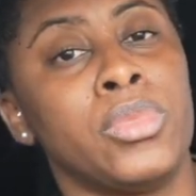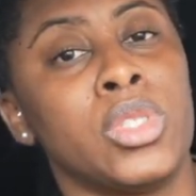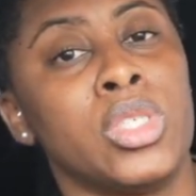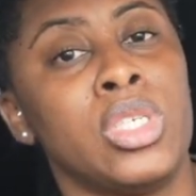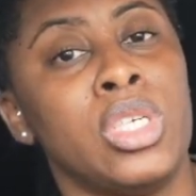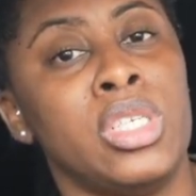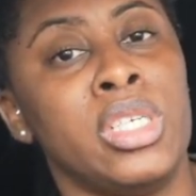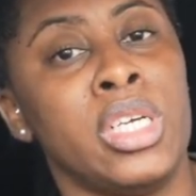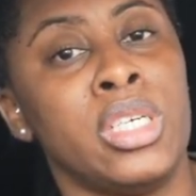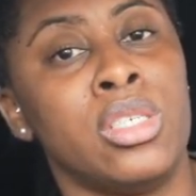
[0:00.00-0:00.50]

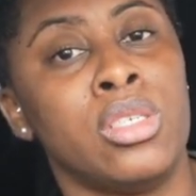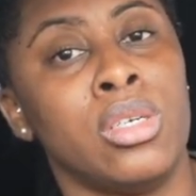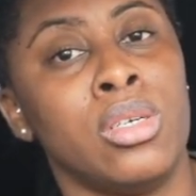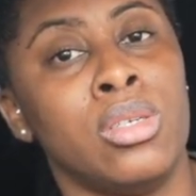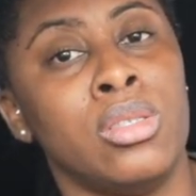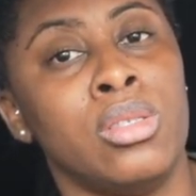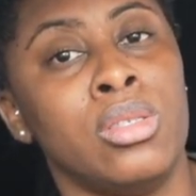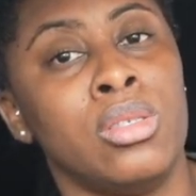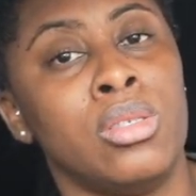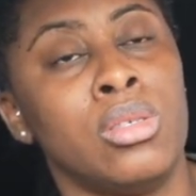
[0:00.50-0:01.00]

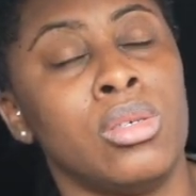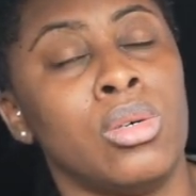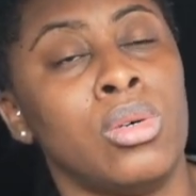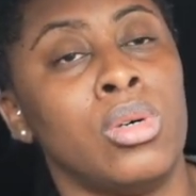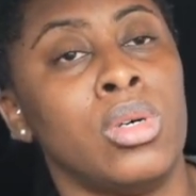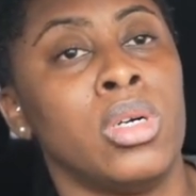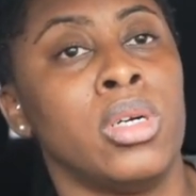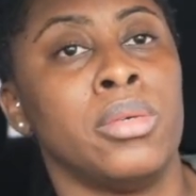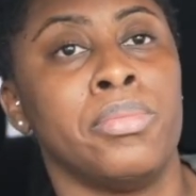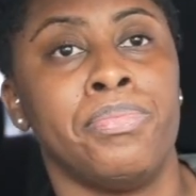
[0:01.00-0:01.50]
suggestions
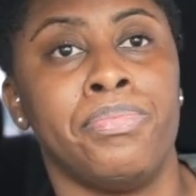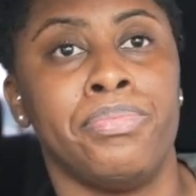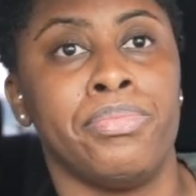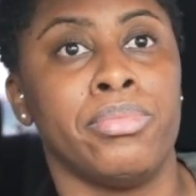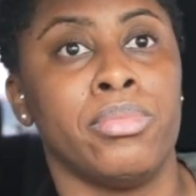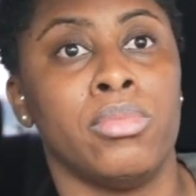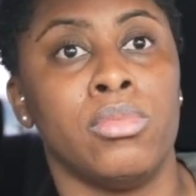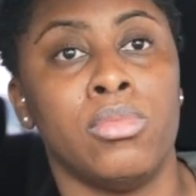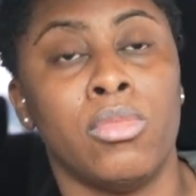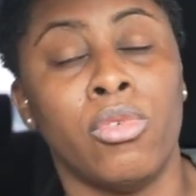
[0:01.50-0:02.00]
or
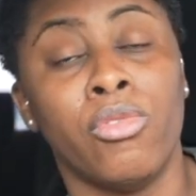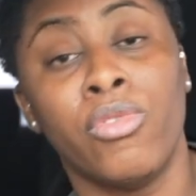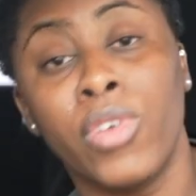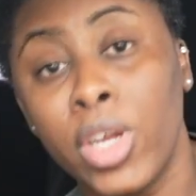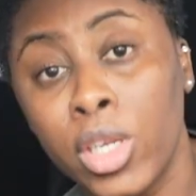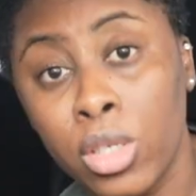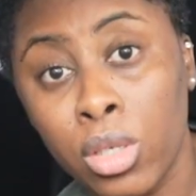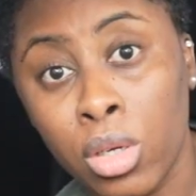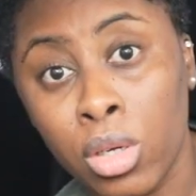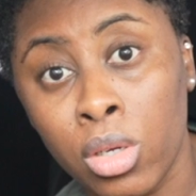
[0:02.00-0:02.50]

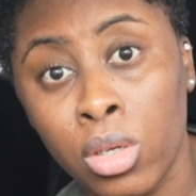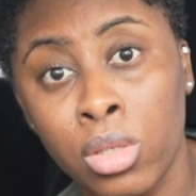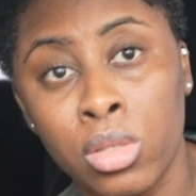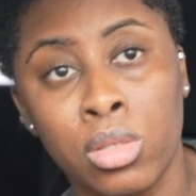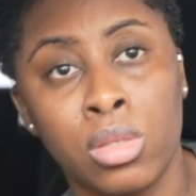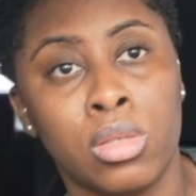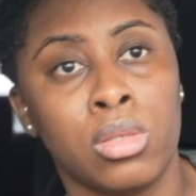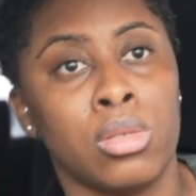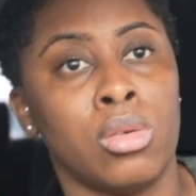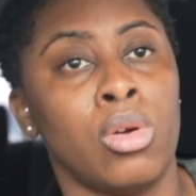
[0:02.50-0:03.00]

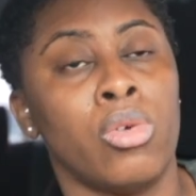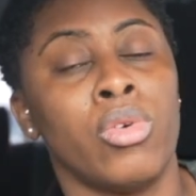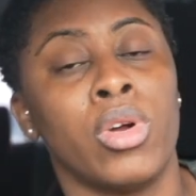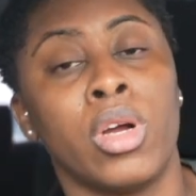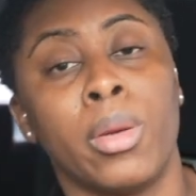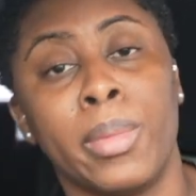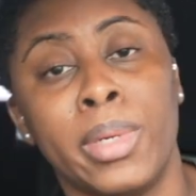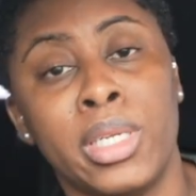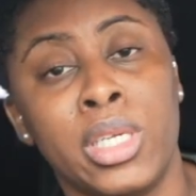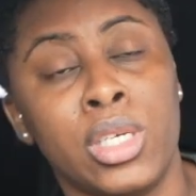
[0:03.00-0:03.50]
vendors or
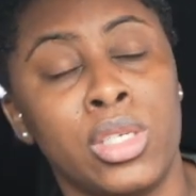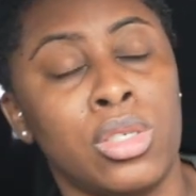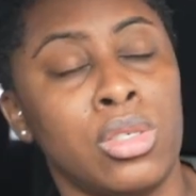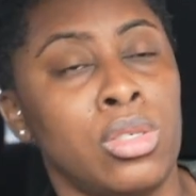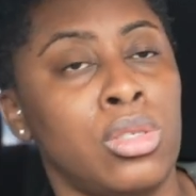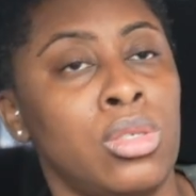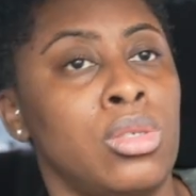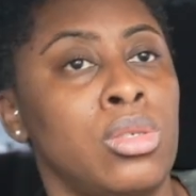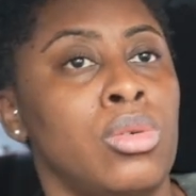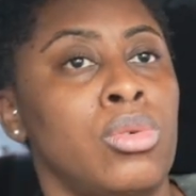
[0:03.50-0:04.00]

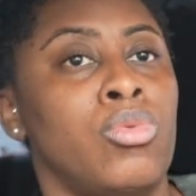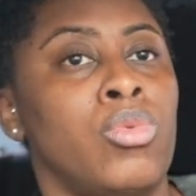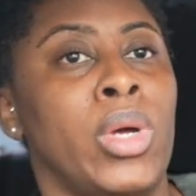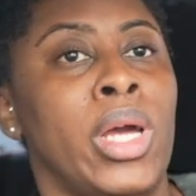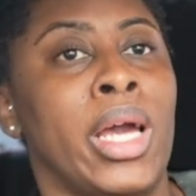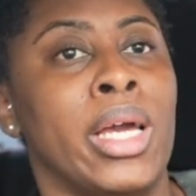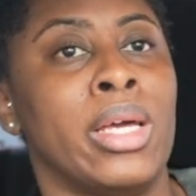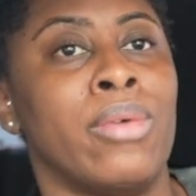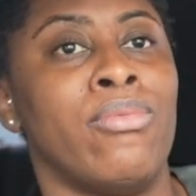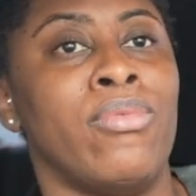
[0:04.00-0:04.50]
recommendations or
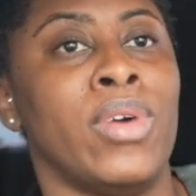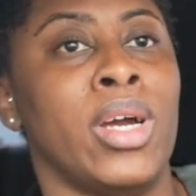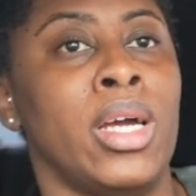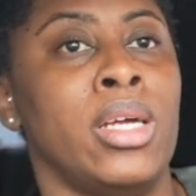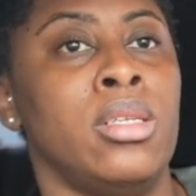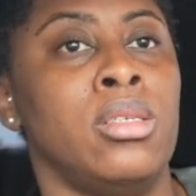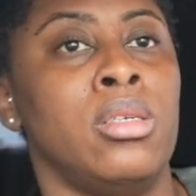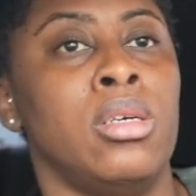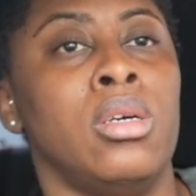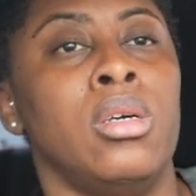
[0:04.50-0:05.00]
where I can
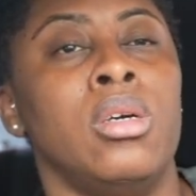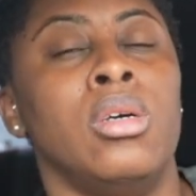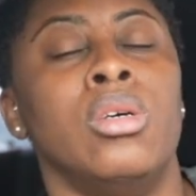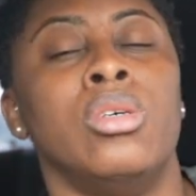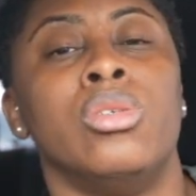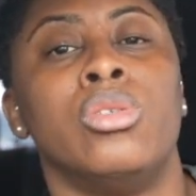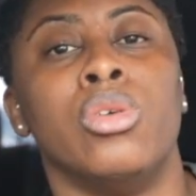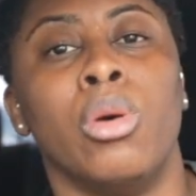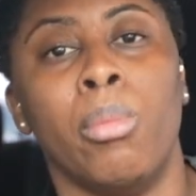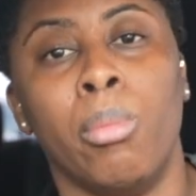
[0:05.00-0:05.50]
find
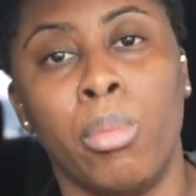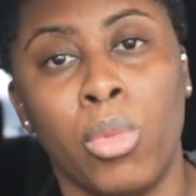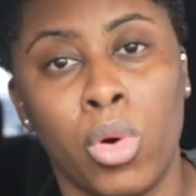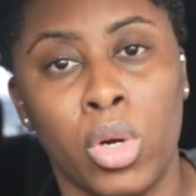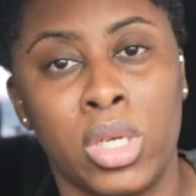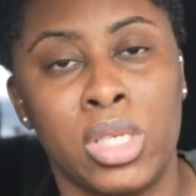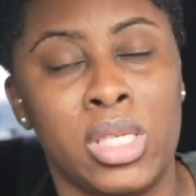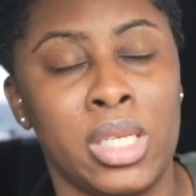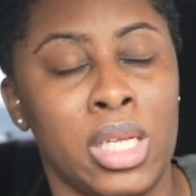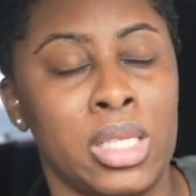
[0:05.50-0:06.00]
some
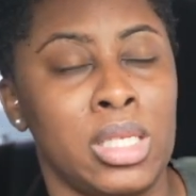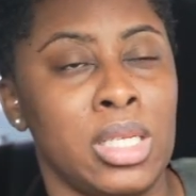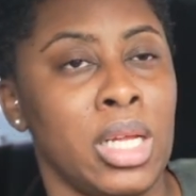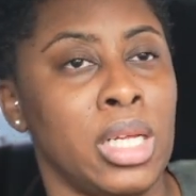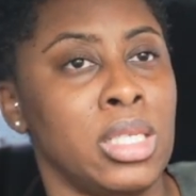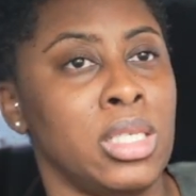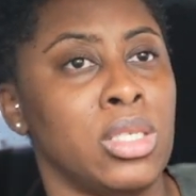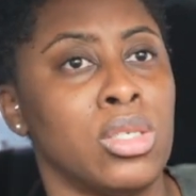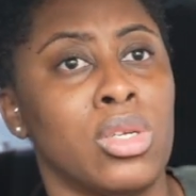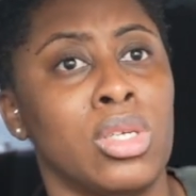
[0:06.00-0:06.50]
more sets
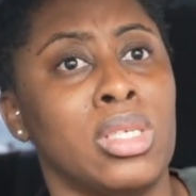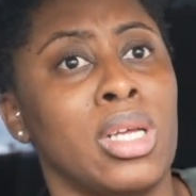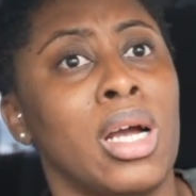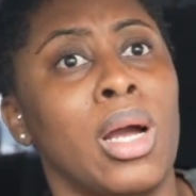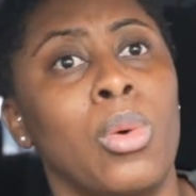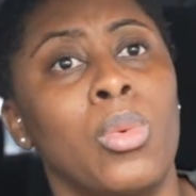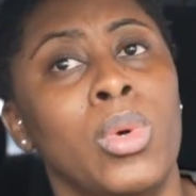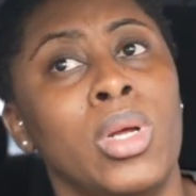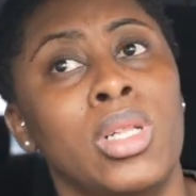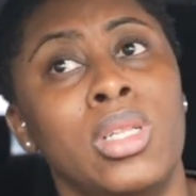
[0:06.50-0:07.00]
like this, because I
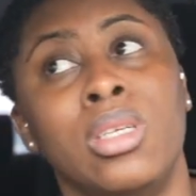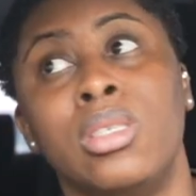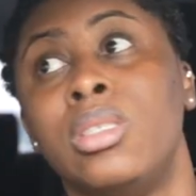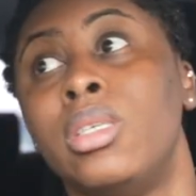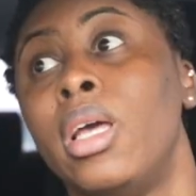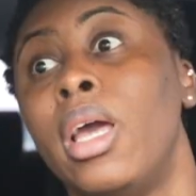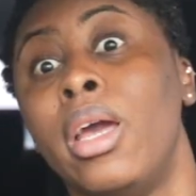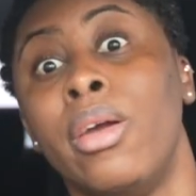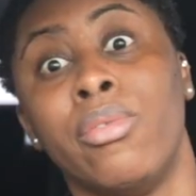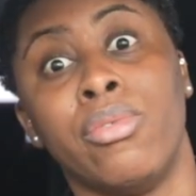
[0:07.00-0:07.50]
can wear
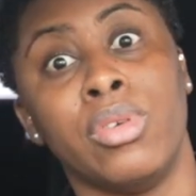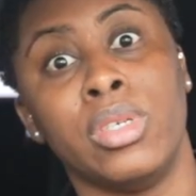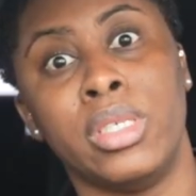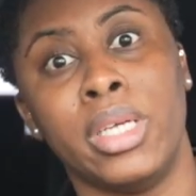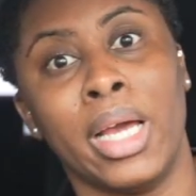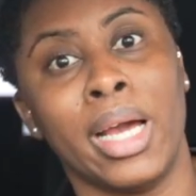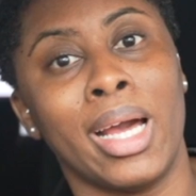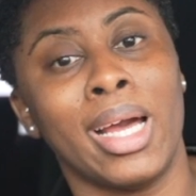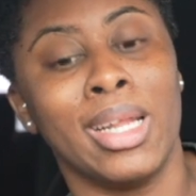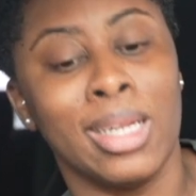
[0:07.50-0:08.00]
this every
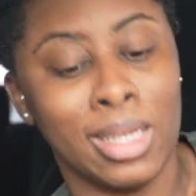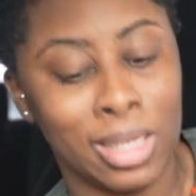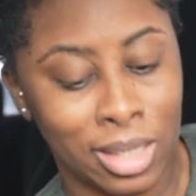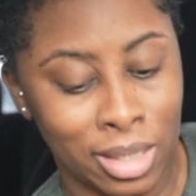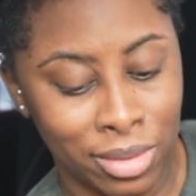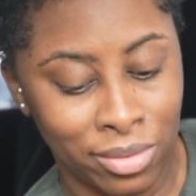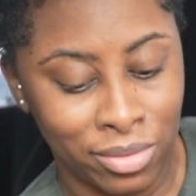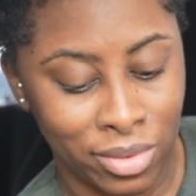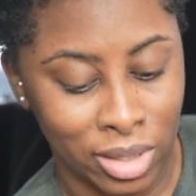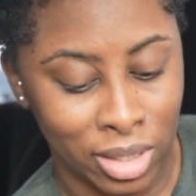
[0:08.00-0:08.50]
day. I can
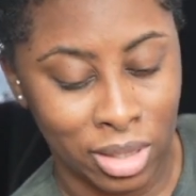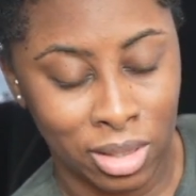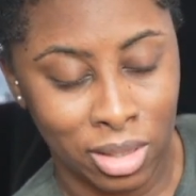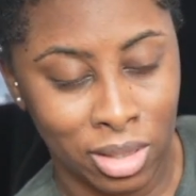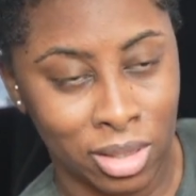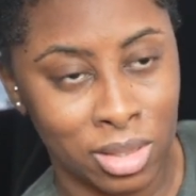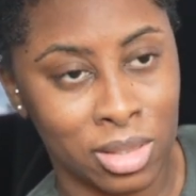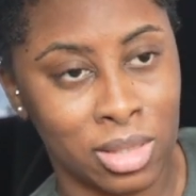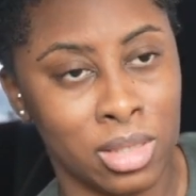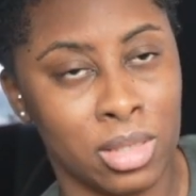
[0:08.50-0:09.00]
live in
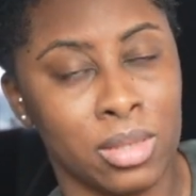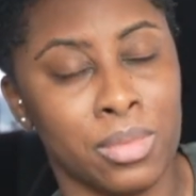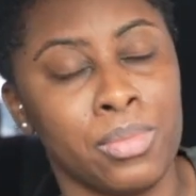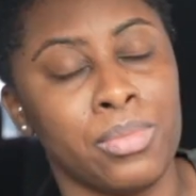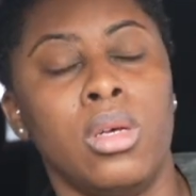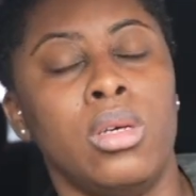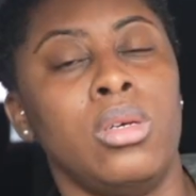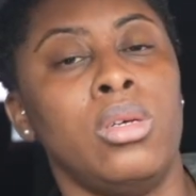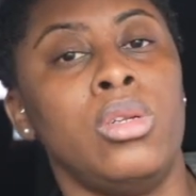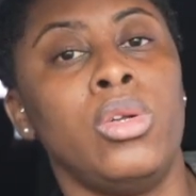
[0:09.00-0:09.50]
this.
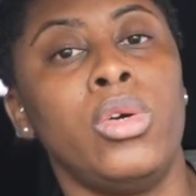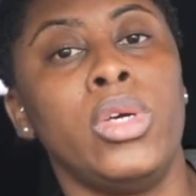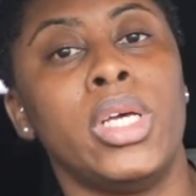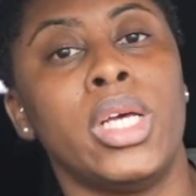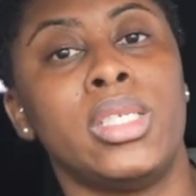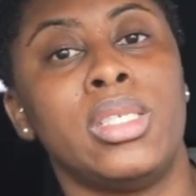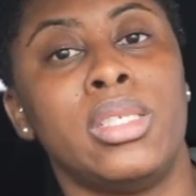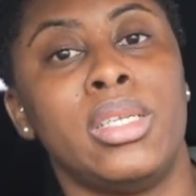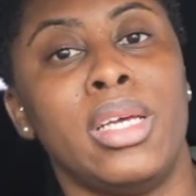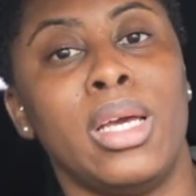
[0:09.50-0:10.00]
You know,
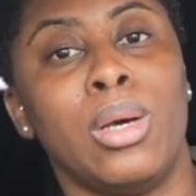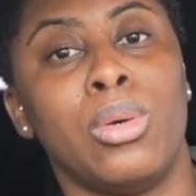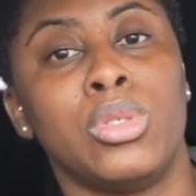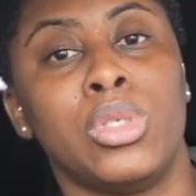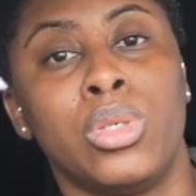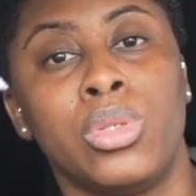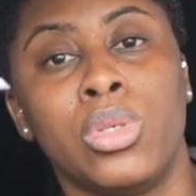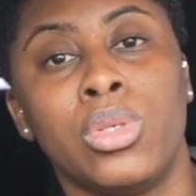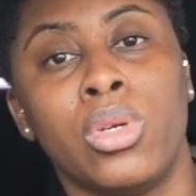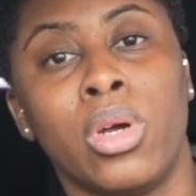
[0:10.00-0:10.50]
yesterday I was
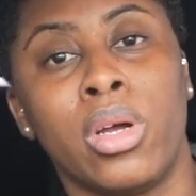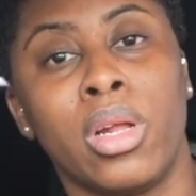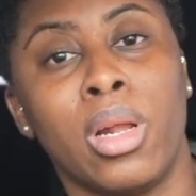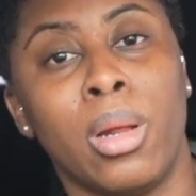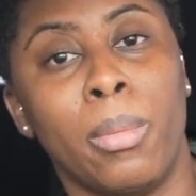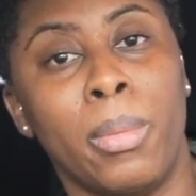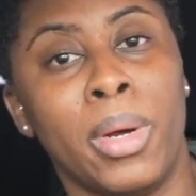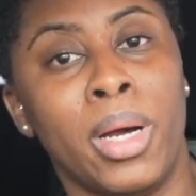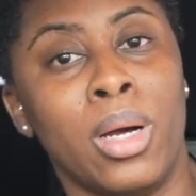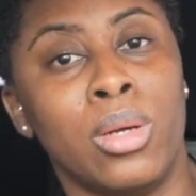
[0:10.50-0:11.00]
also talking
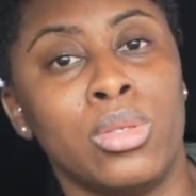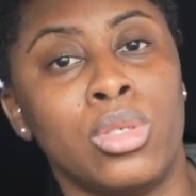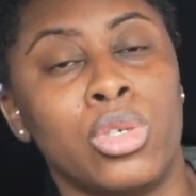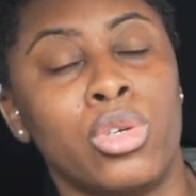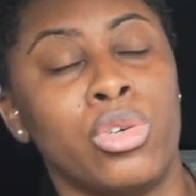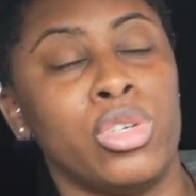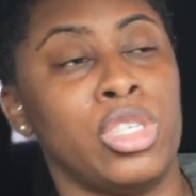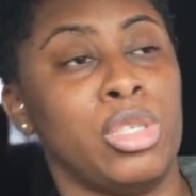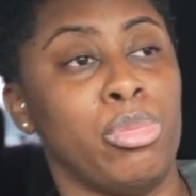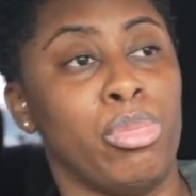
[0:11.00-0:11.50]
about
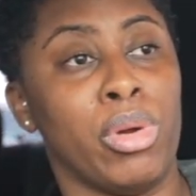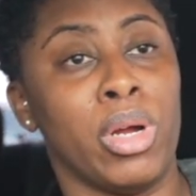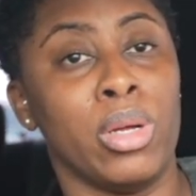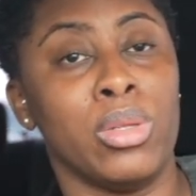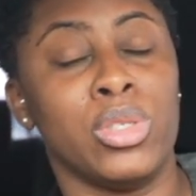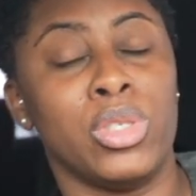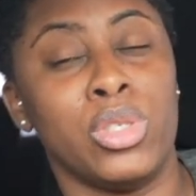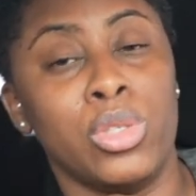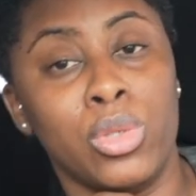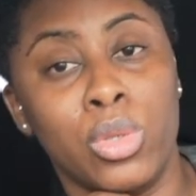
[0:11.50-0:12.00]
Chris
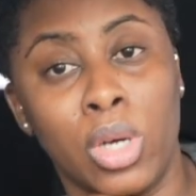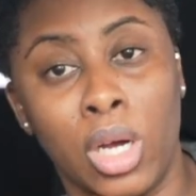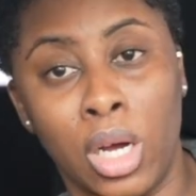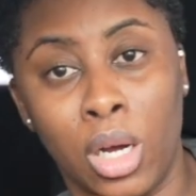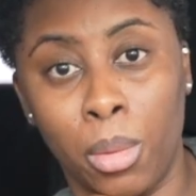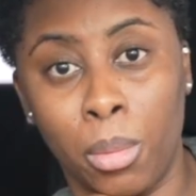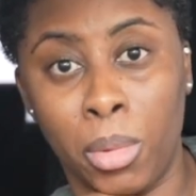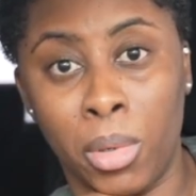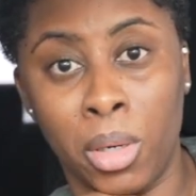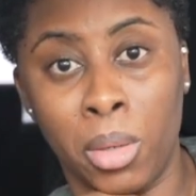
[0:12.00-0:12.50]
Brown's new
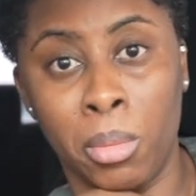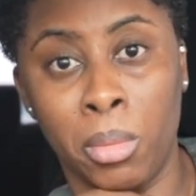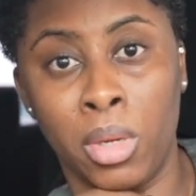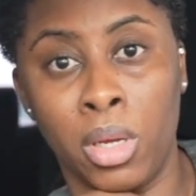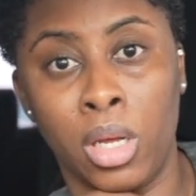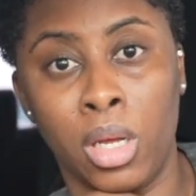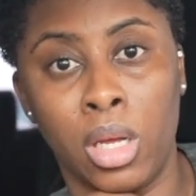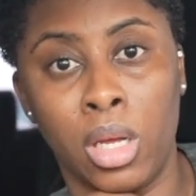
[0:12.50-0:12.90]
album.